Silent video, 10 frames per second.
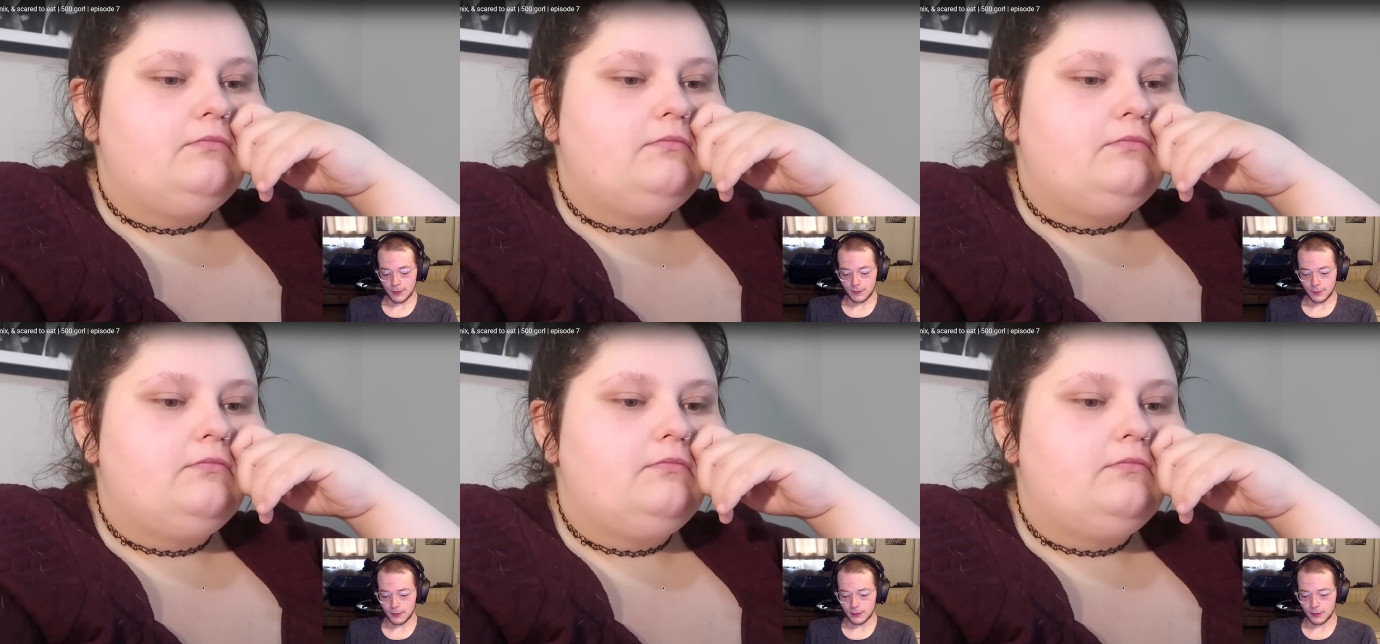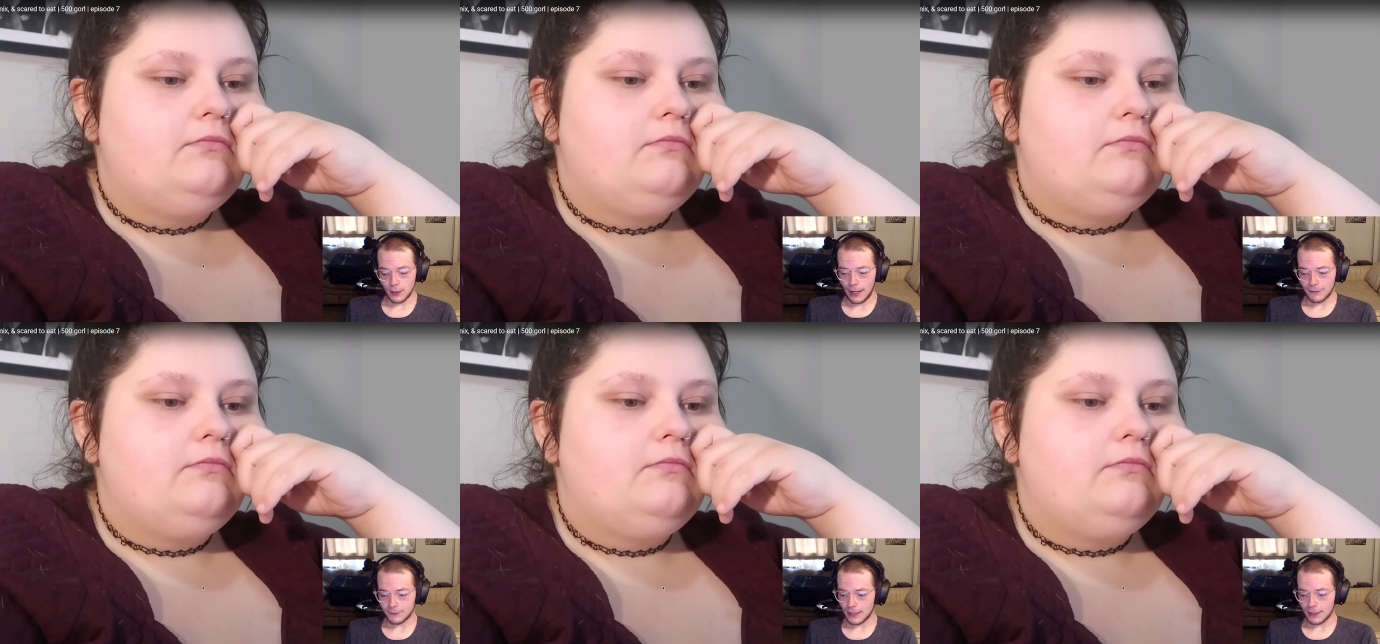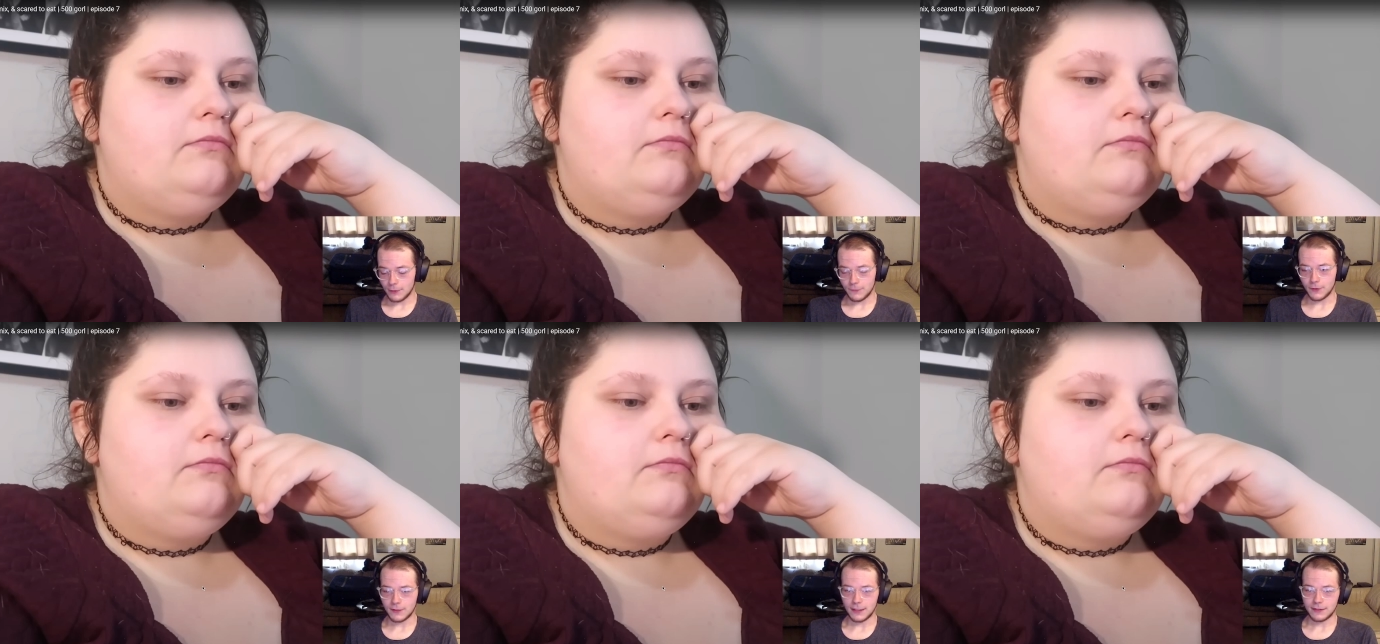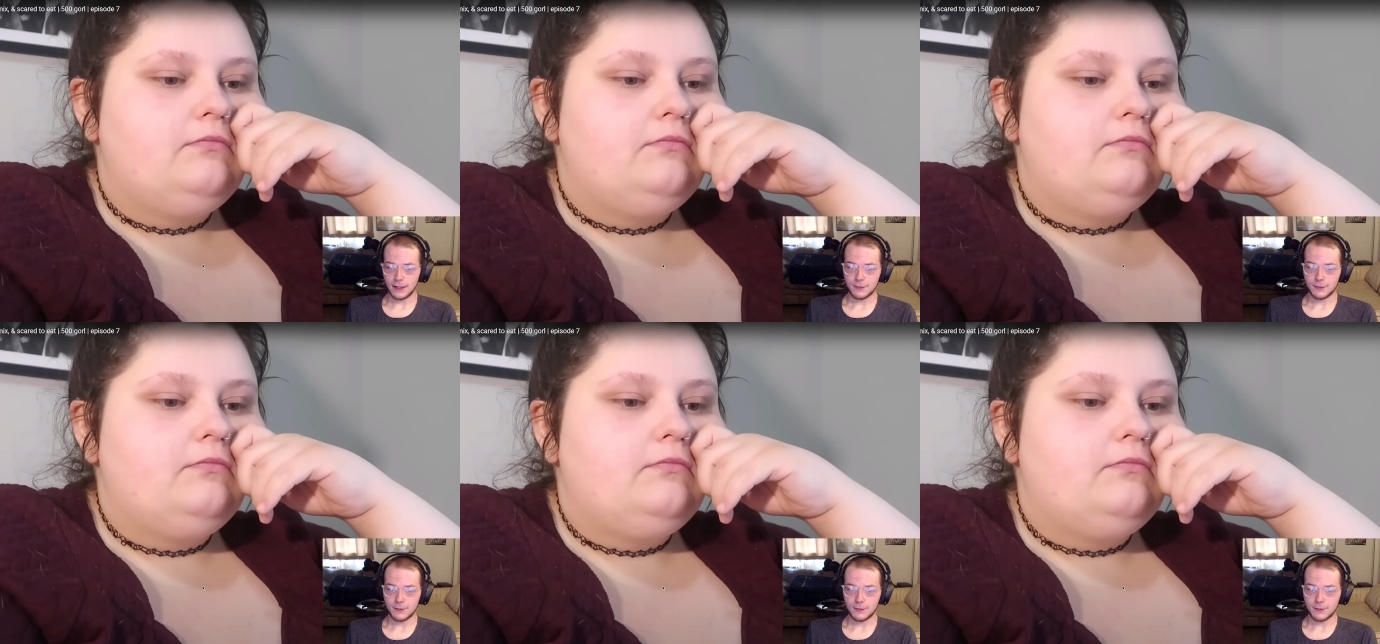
Speaker 1: but you know, after that, you feel ten times